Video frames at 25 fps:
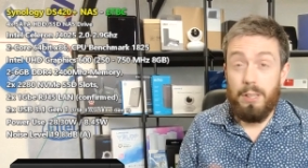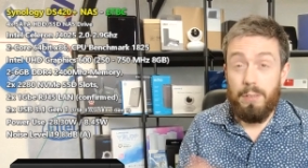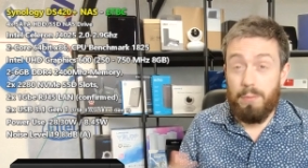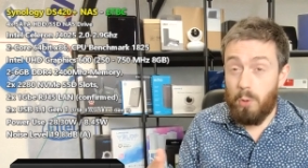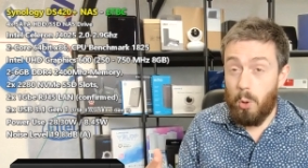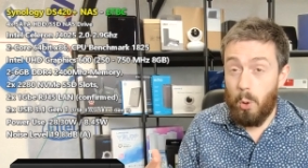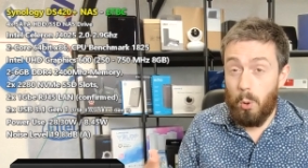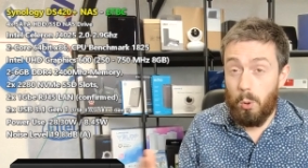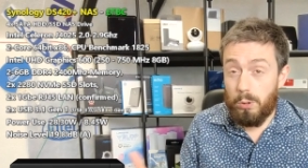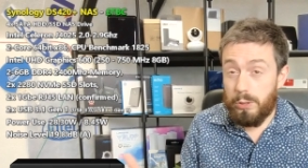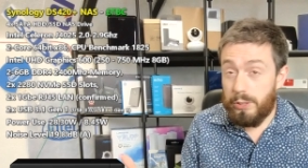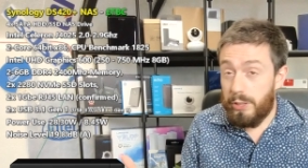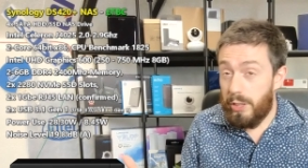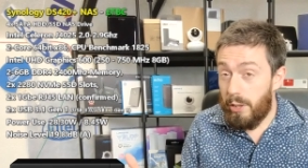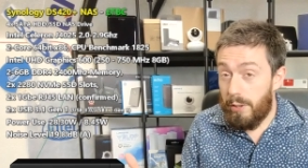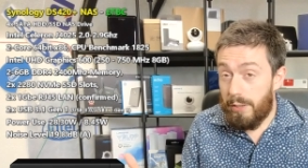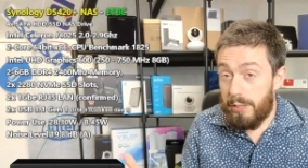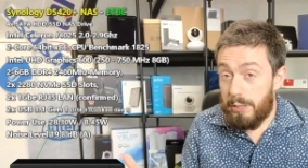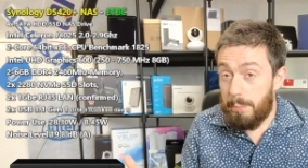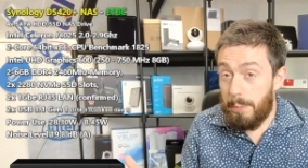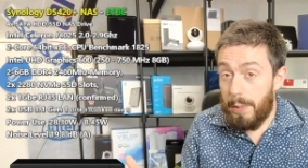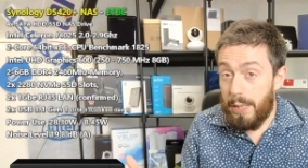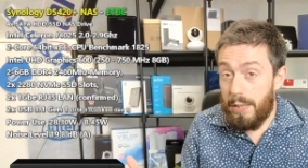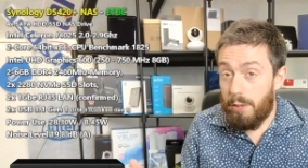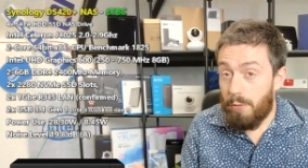and of course
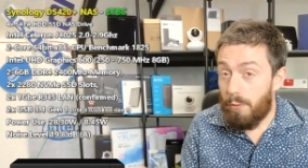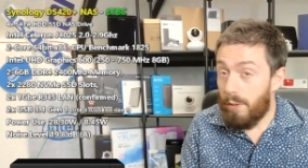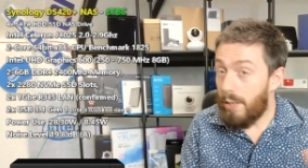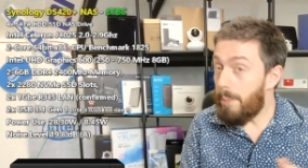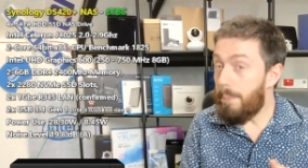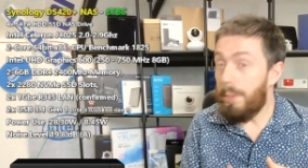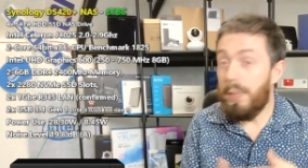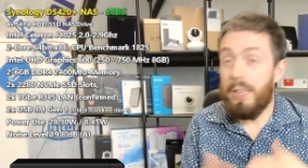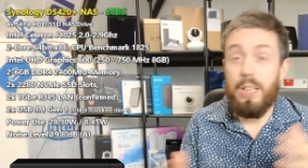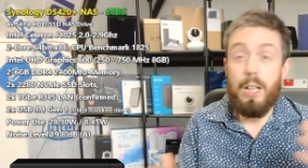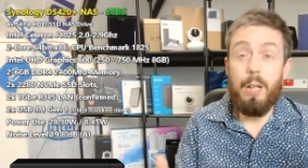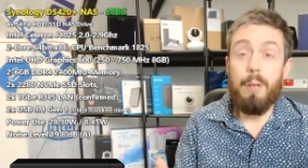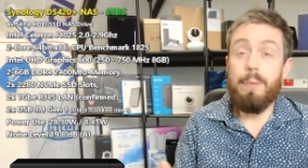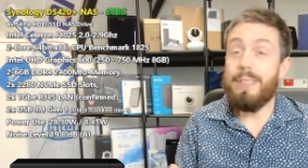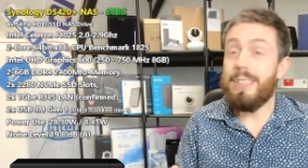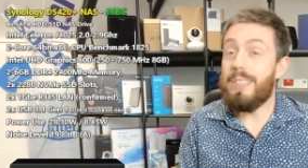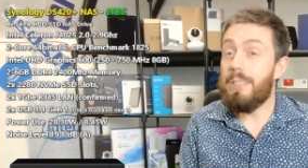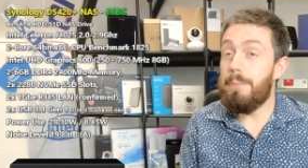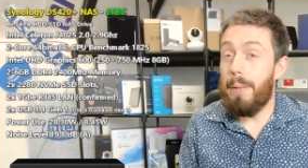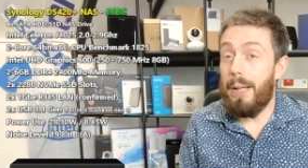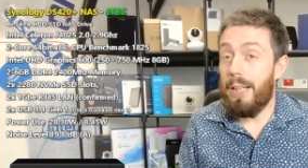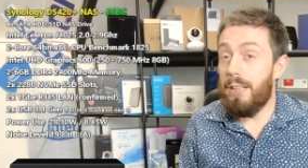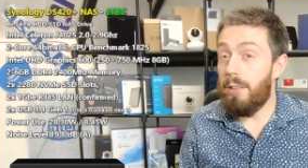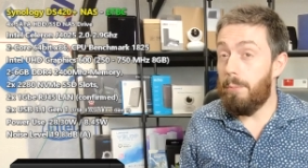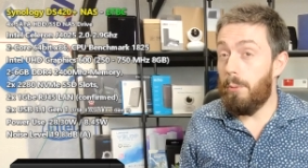U S B three, but no
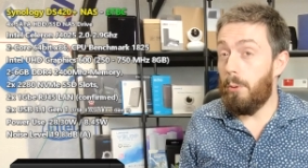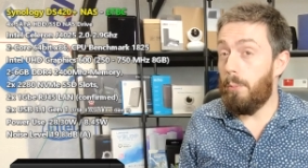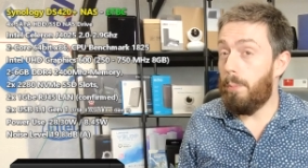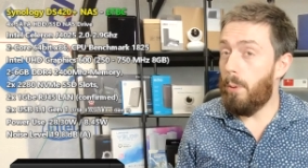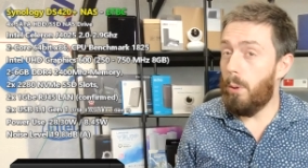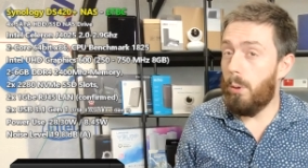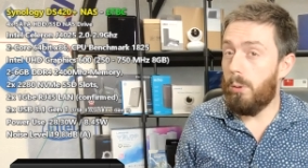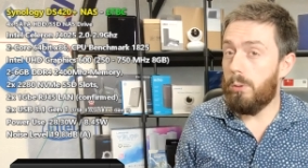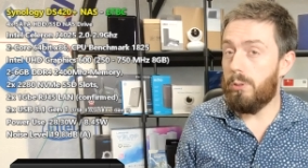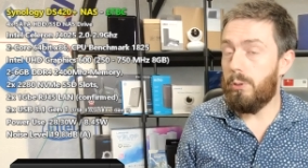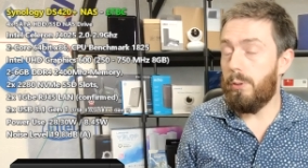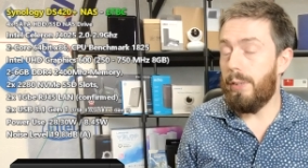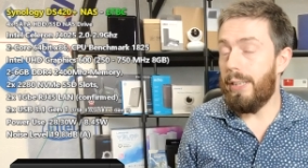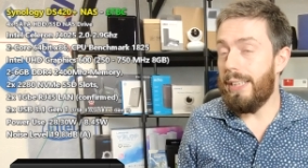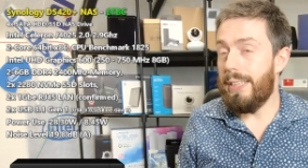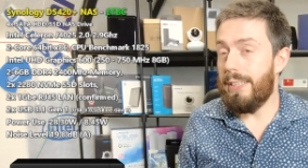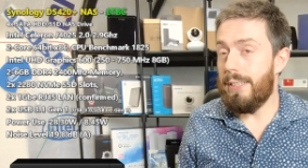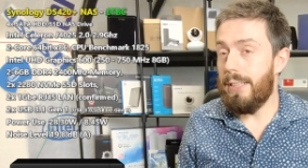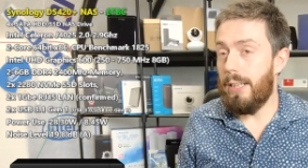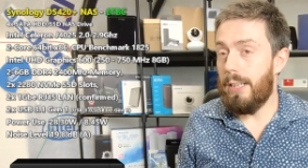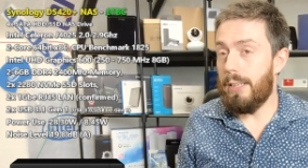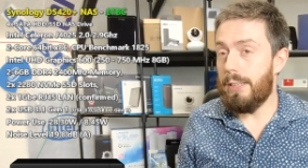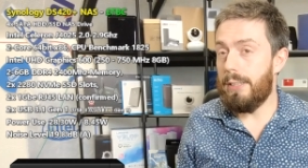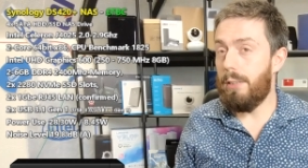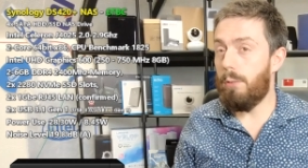expandable port to the
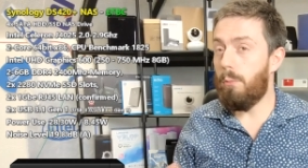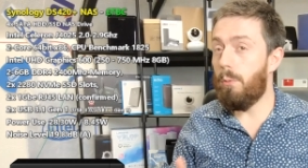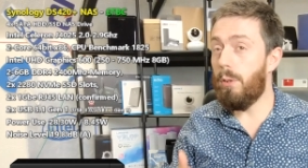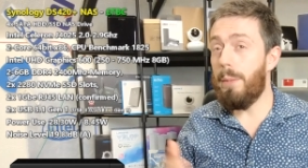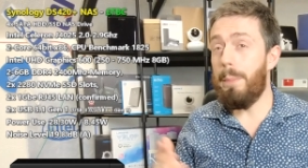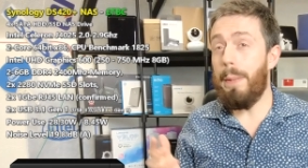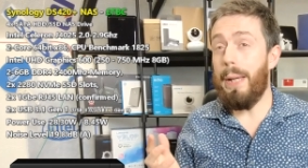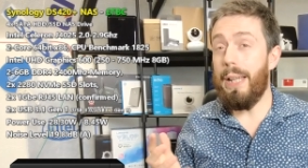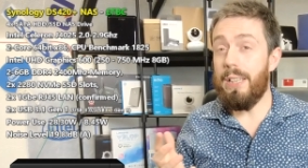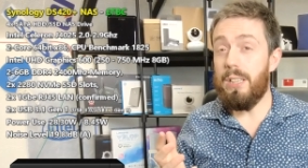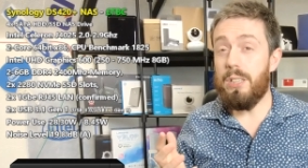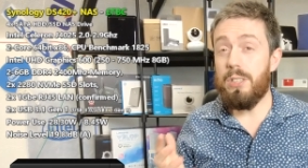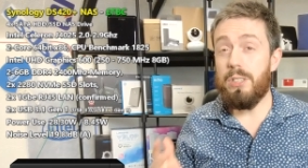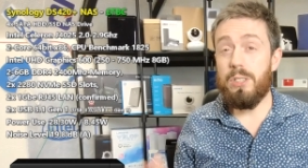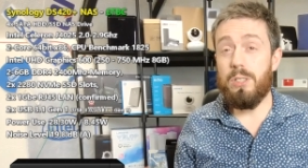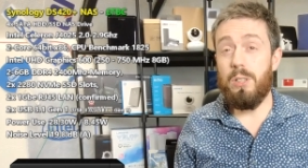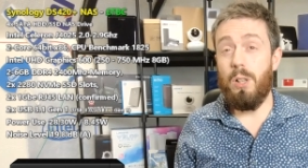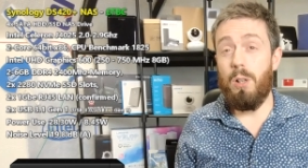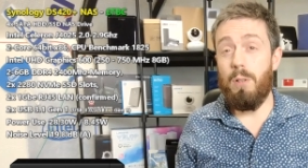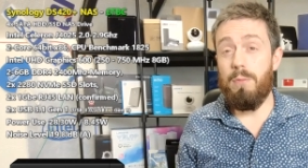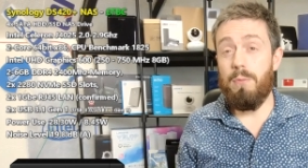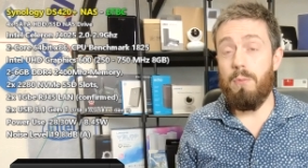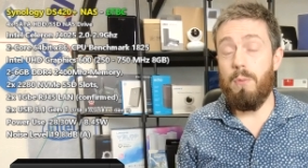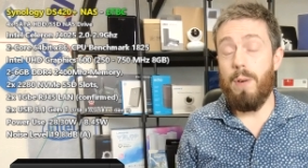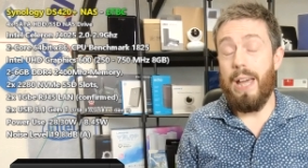S A T A. What about the
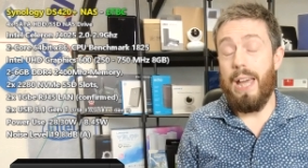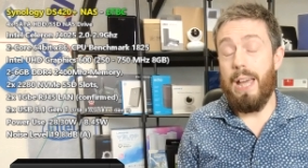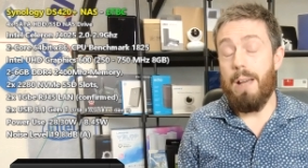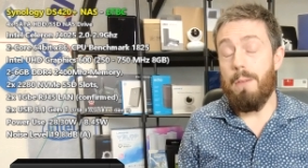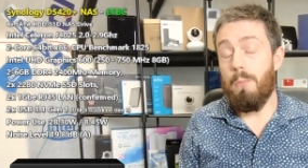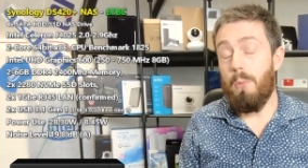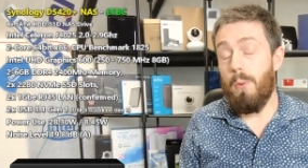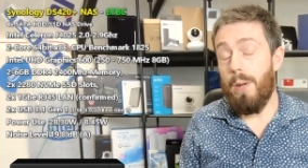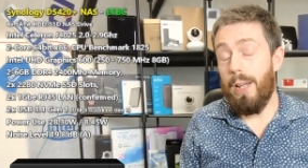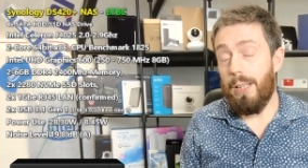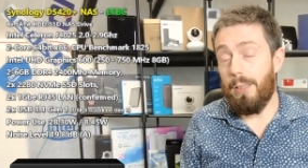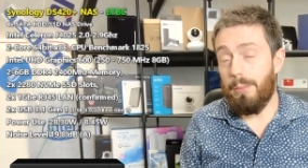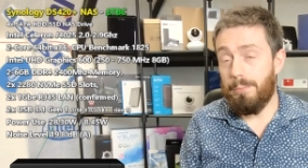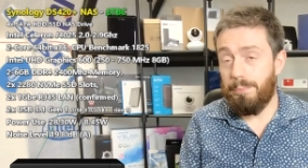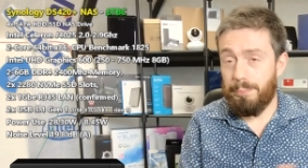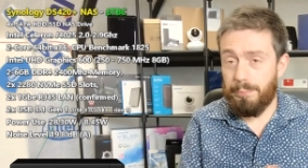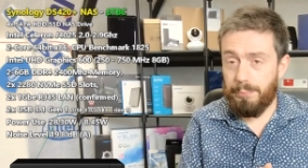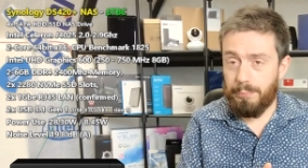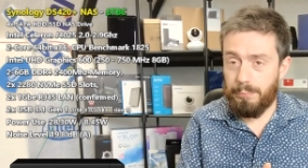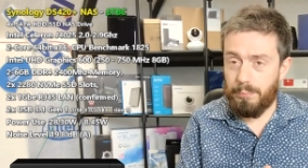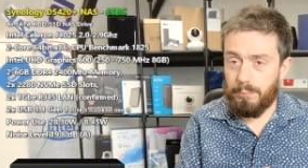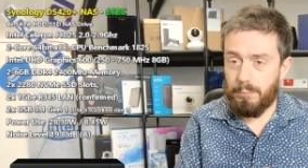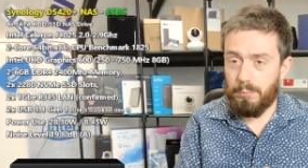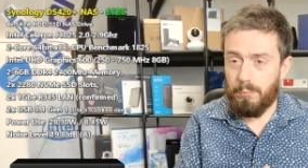software? Well,